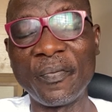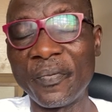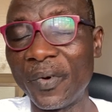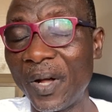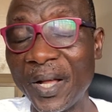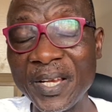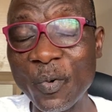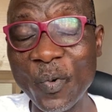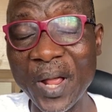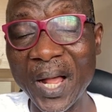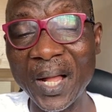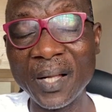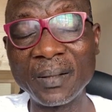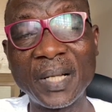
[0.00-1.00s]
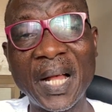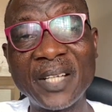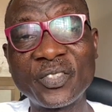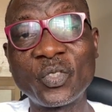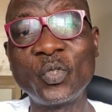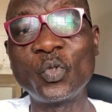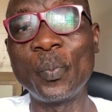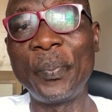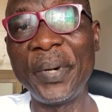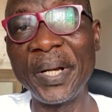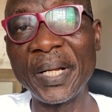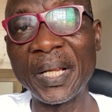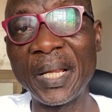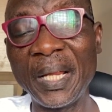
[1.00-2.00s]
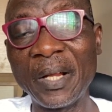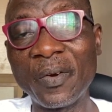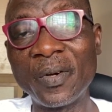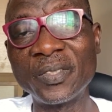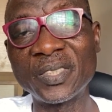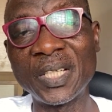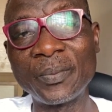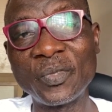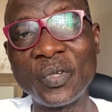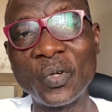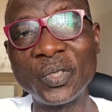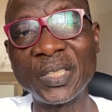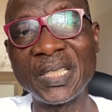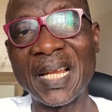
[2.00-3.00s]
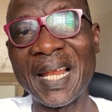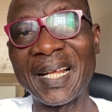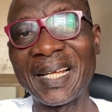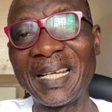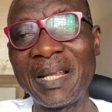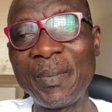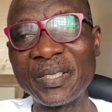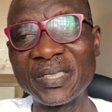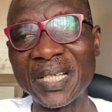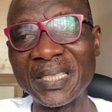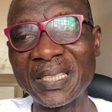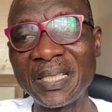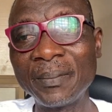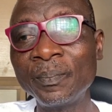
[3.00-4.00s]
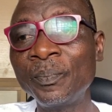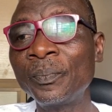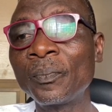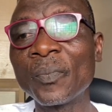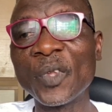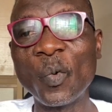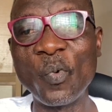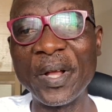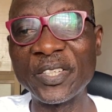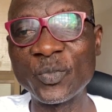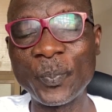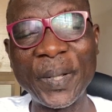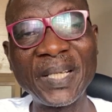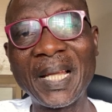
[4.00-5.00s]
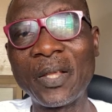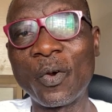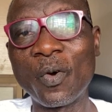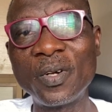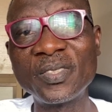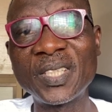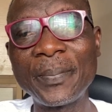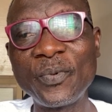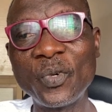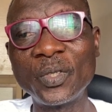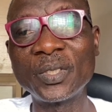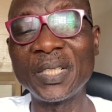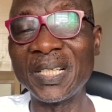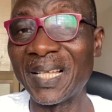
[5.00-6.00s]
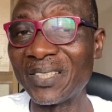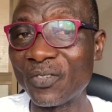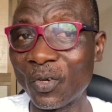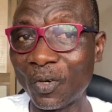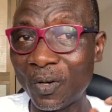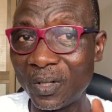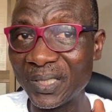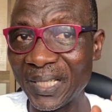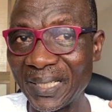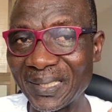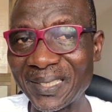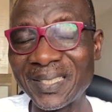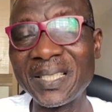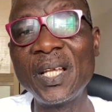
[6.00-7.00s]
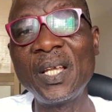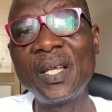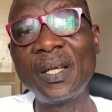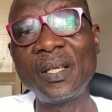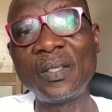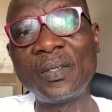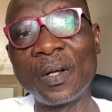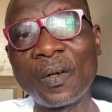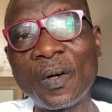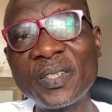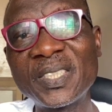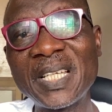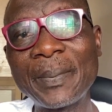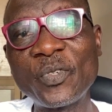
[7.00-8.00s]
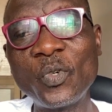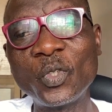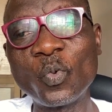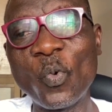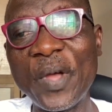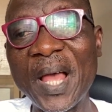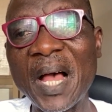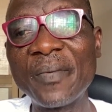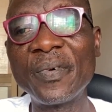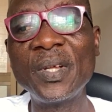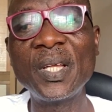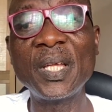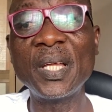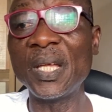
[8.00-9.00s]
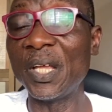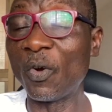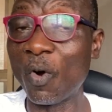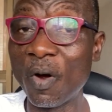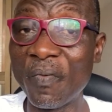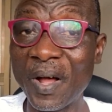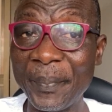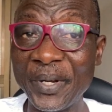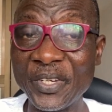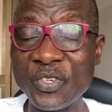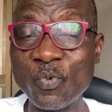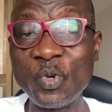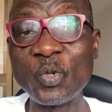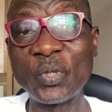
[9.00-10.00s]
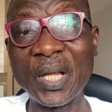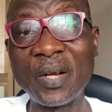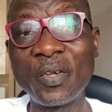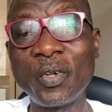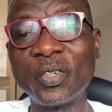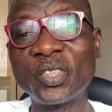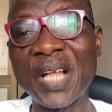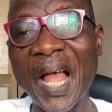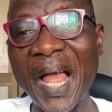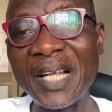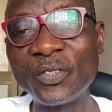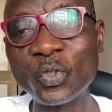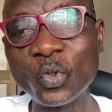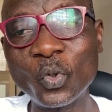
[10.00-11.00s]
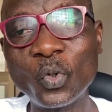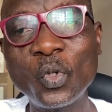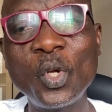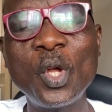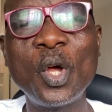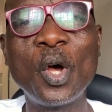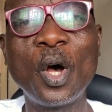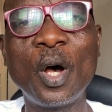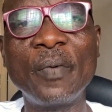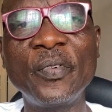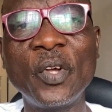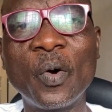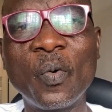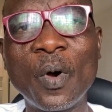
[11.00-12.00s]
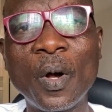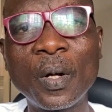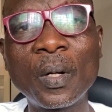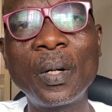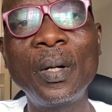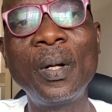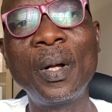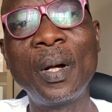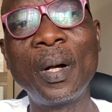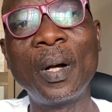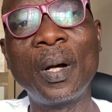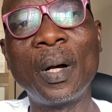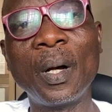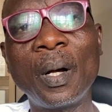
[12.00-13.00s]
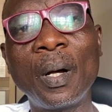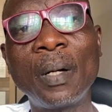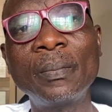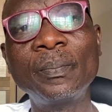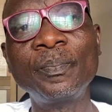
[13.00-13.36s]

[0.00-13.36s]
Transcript: anywhere, ask you to bring a concept note in an academic setting, we expect that your concept note, in terms of contents, your concept note will have a cover page, which will tell you your title of your work, or